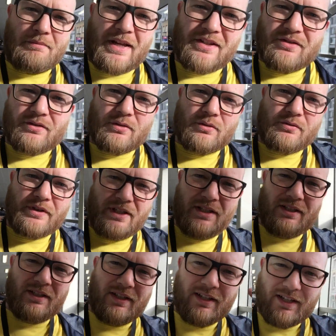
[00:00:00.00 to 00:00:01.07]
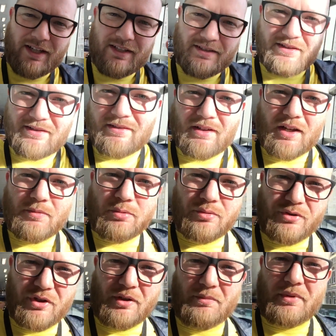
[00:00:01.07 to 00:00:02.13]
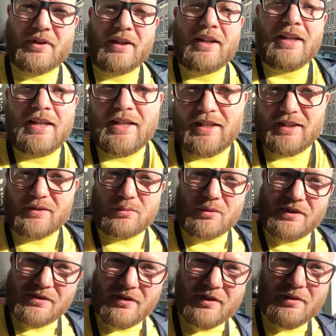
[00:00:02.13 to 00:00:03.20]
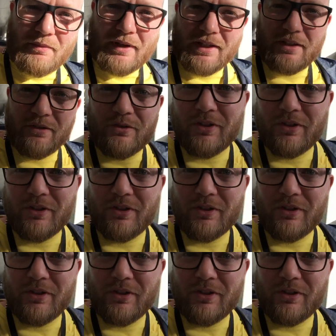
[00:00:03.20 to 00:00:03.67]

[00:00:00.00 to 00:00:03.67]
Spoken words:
Mentoring and discipleship is what is on the menu